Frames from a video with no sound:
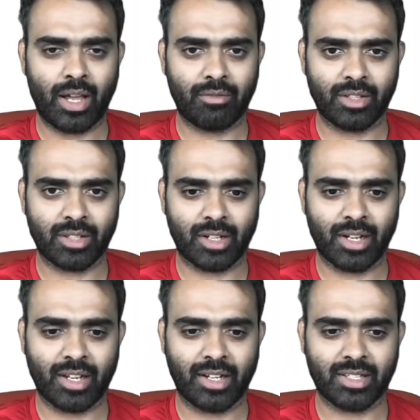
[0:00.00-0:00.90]
have this, right?
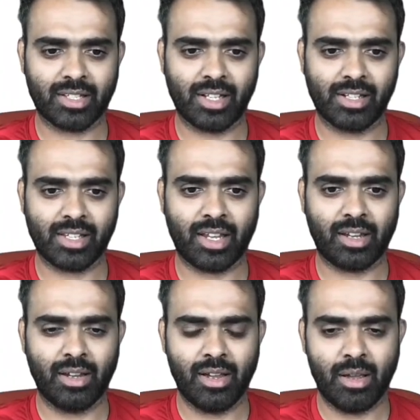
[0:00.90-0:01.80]
Like it's still
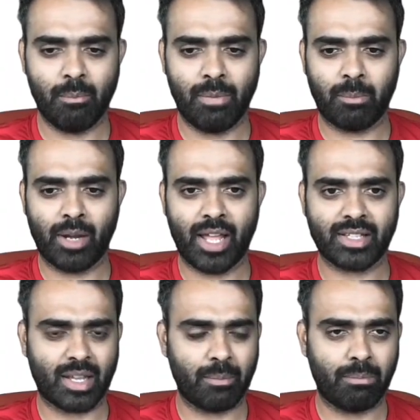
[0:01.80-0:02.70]
saying bid
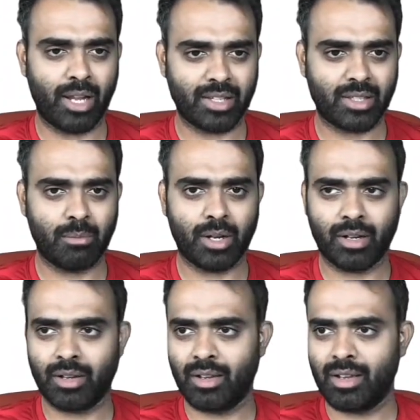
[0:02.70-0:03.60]
placed. I placed the
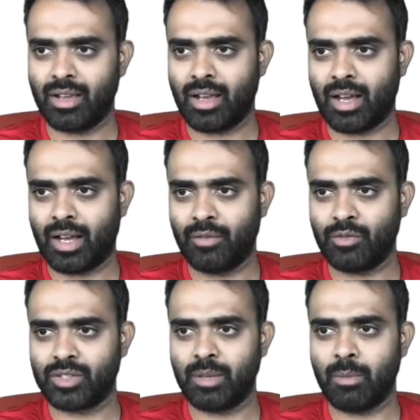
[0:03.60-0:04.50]
bid.
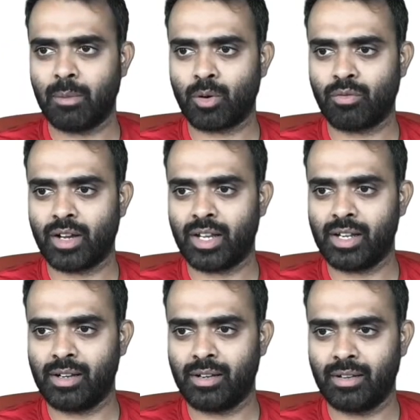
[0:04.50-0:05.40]
If you see my profile,